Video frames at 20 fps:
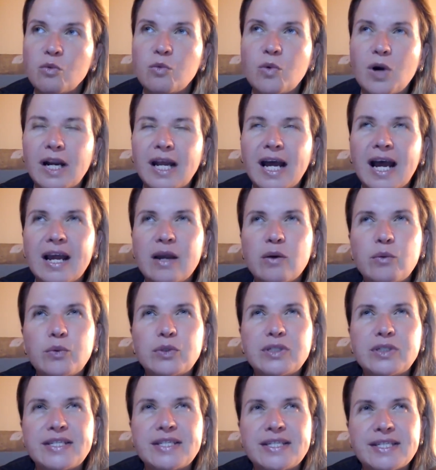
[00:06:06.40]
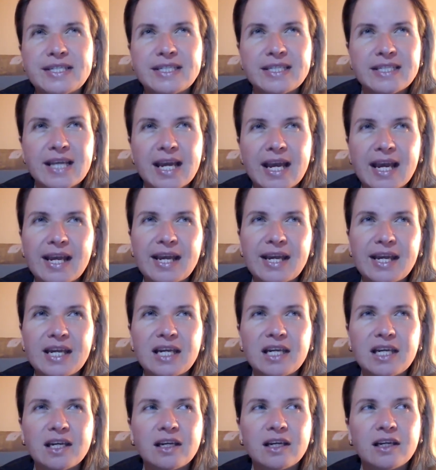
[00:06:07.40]
what I would
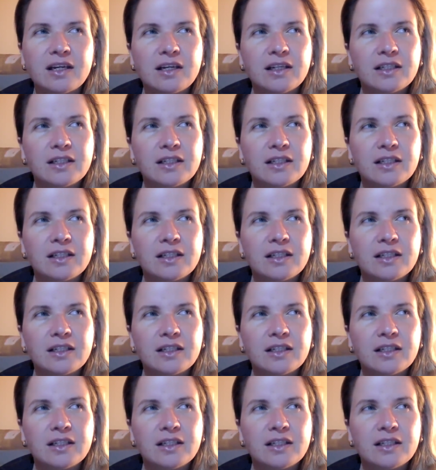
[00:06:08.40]
say,